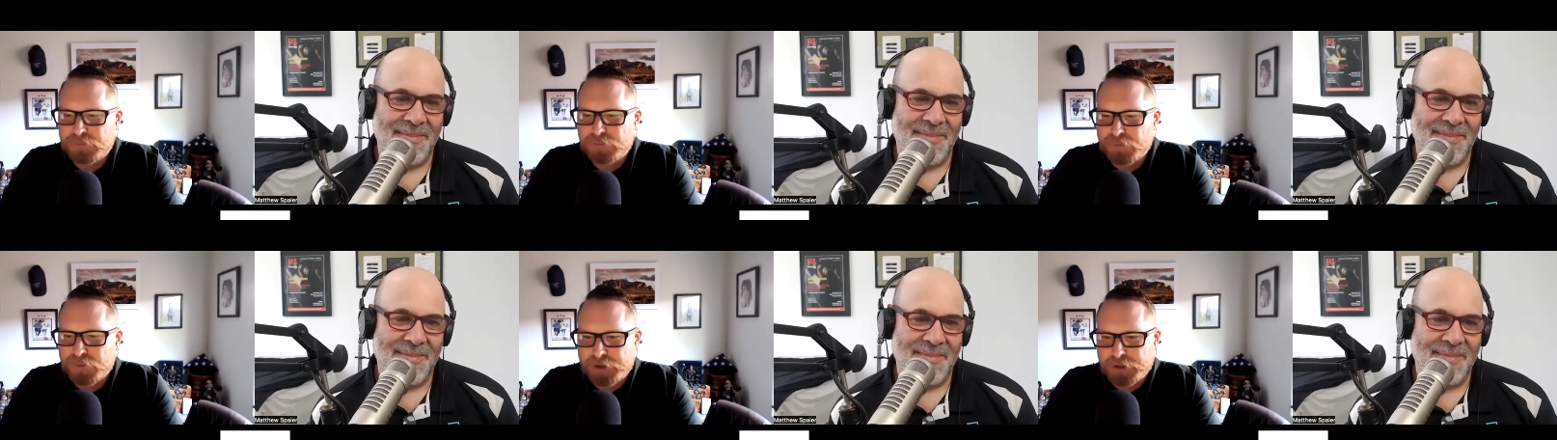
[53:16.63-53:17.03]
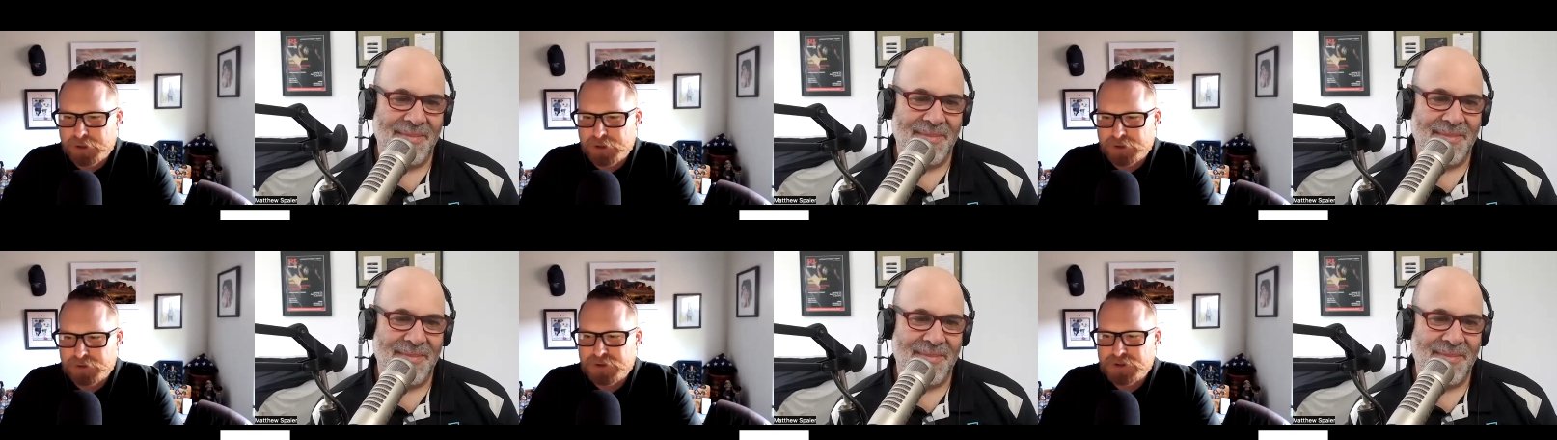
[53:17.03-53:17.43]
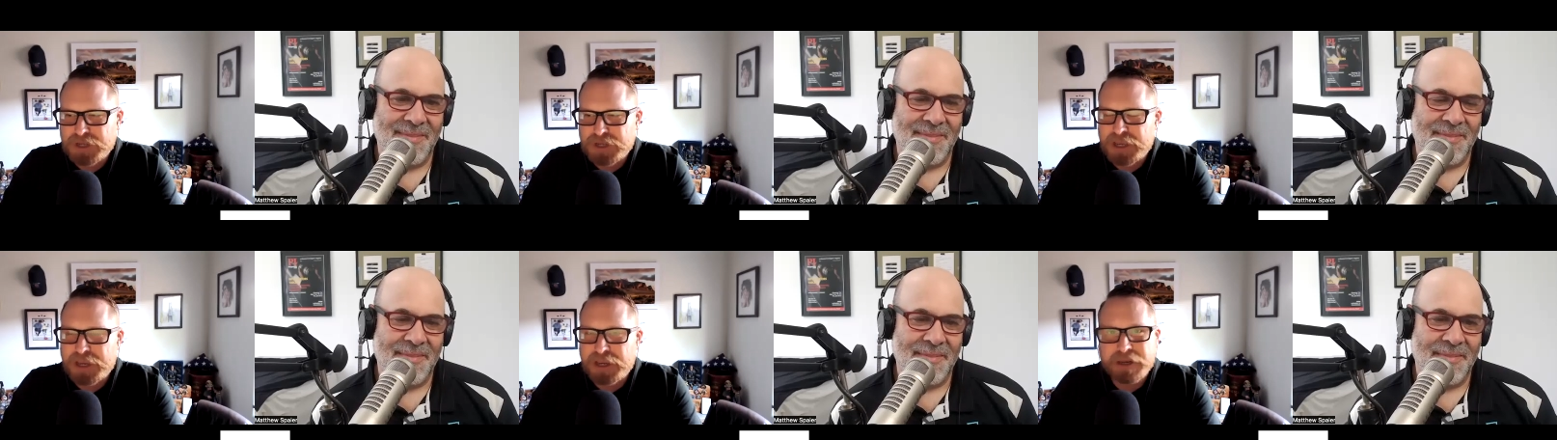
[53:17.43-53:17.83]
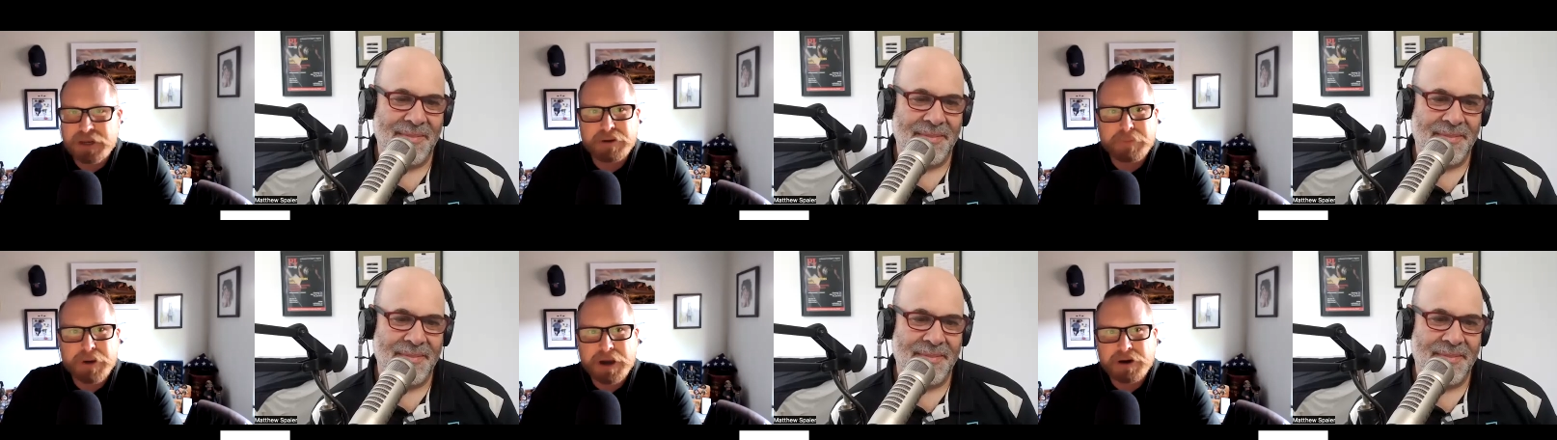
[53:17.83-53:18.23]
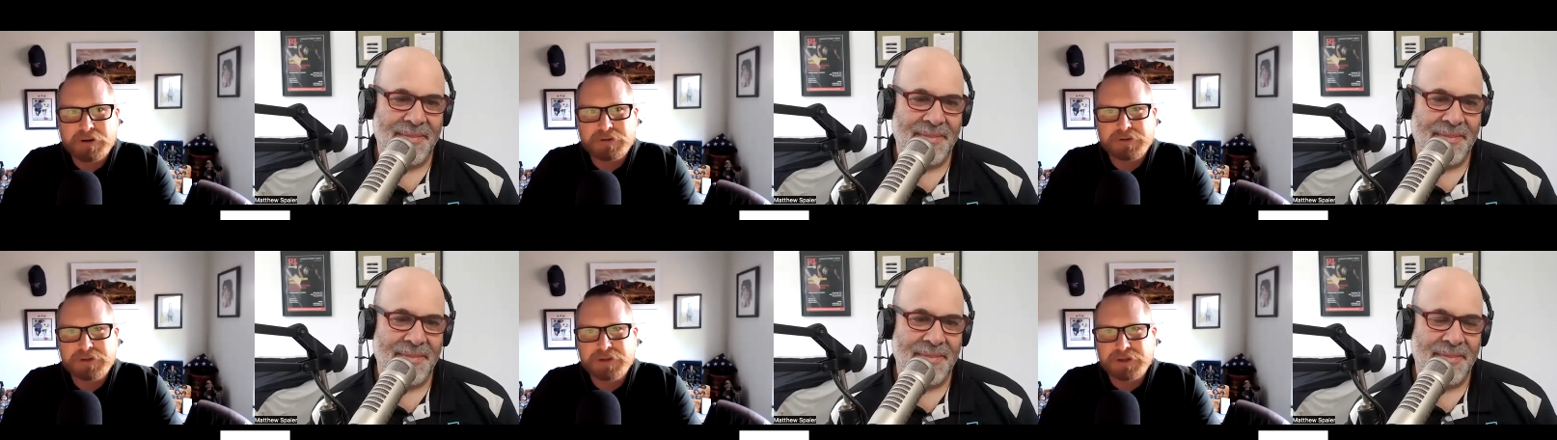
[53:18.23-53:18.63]
Speaker 1: what you're saying about
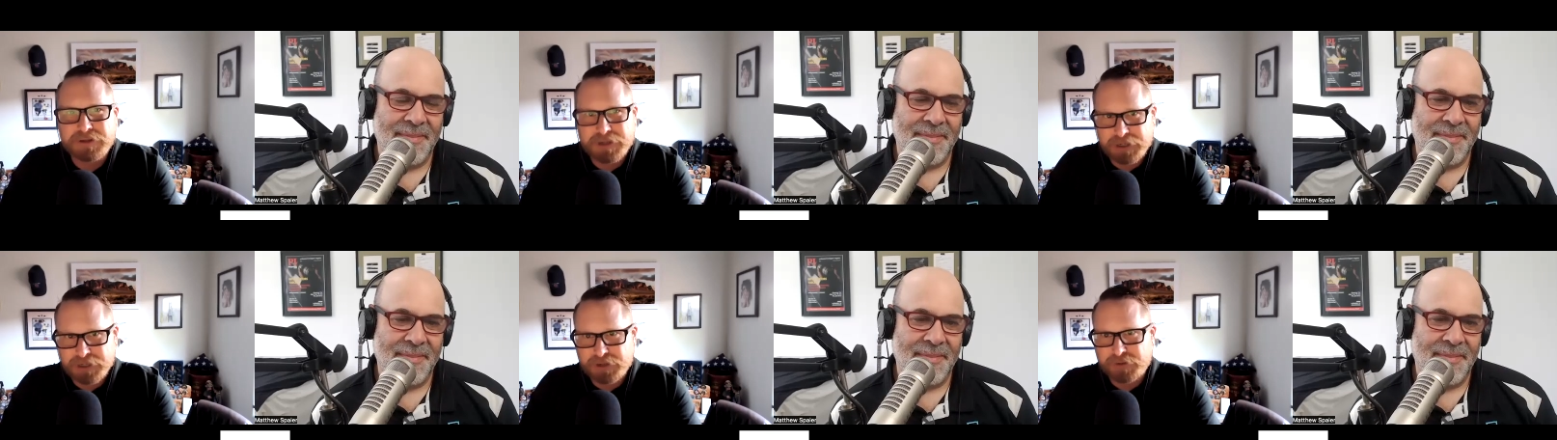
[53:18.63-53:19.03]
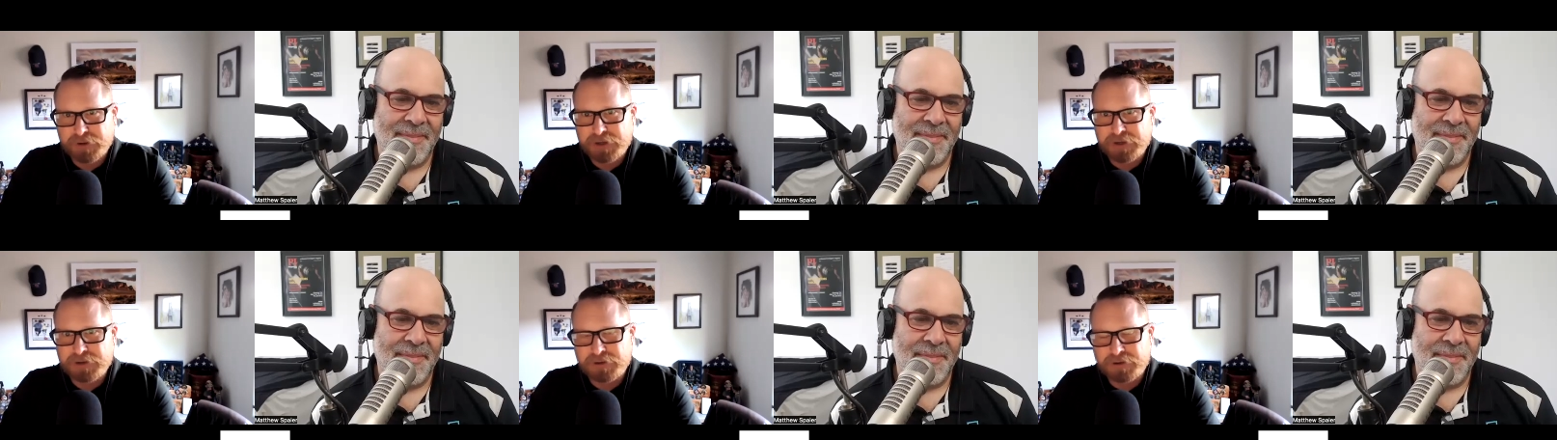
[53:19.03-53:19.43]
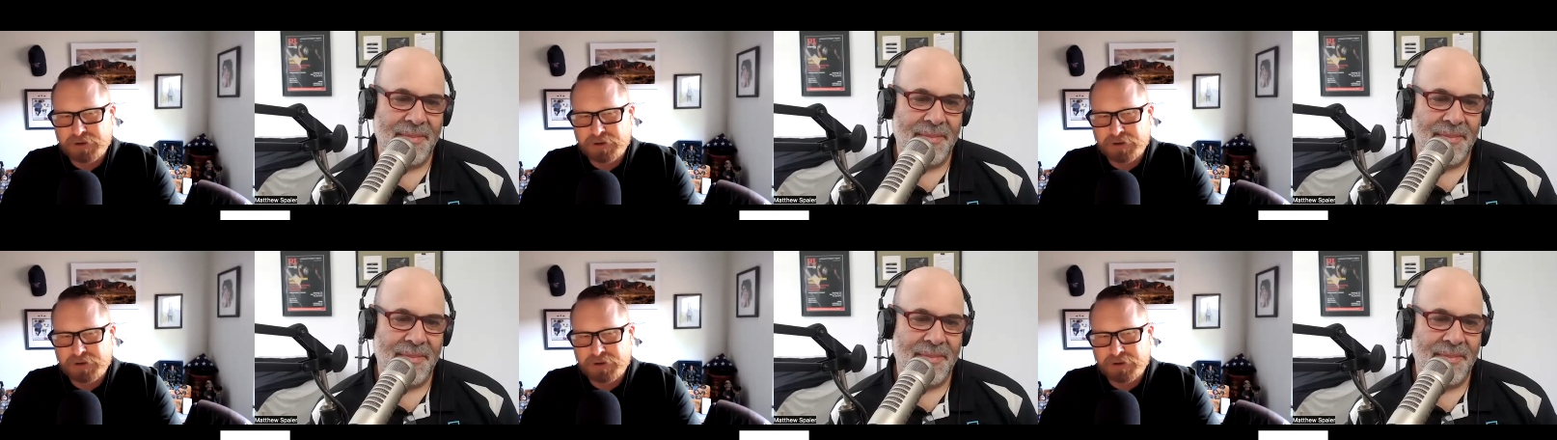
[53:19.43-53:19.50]
continuing